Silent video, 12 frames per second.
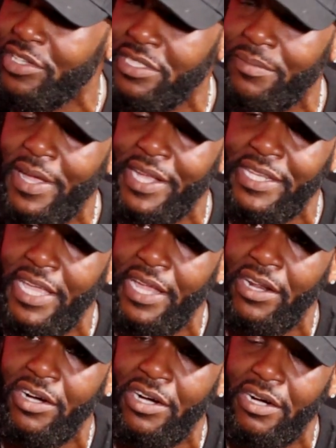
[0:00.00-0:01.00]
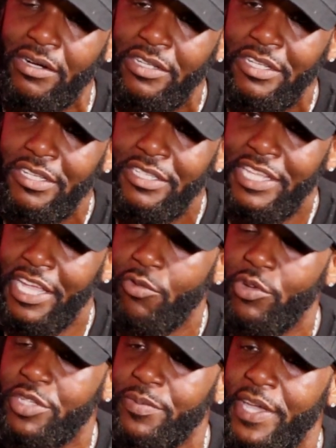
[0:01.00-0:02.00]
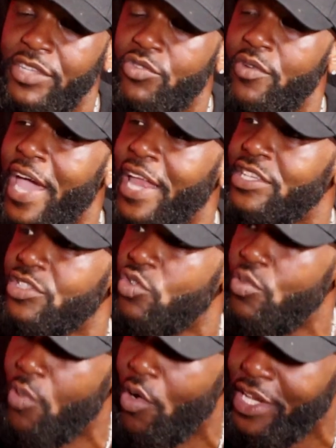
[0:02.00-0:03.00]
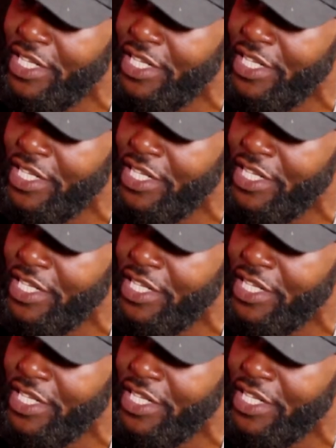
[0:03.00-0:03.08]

or something like that. They can reach me at True Addict Scoupe on